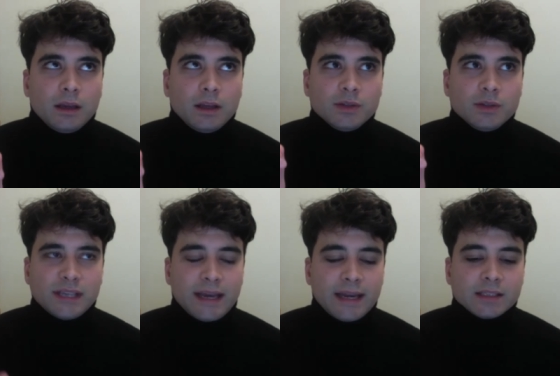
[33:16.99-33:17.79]
you
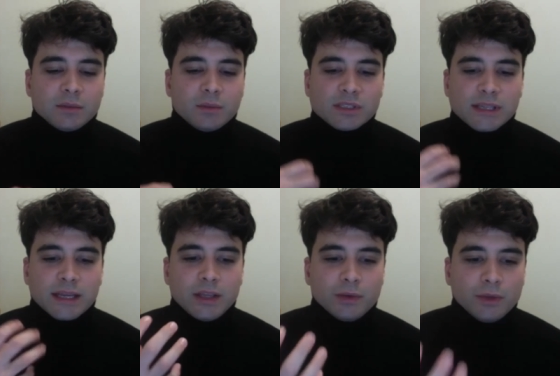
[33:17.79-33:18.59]
said, it's almost
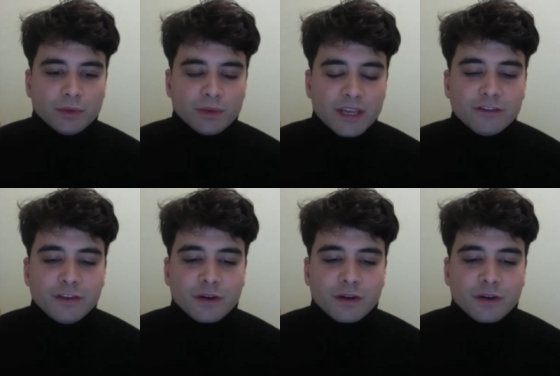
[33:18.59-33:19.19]
like you, you give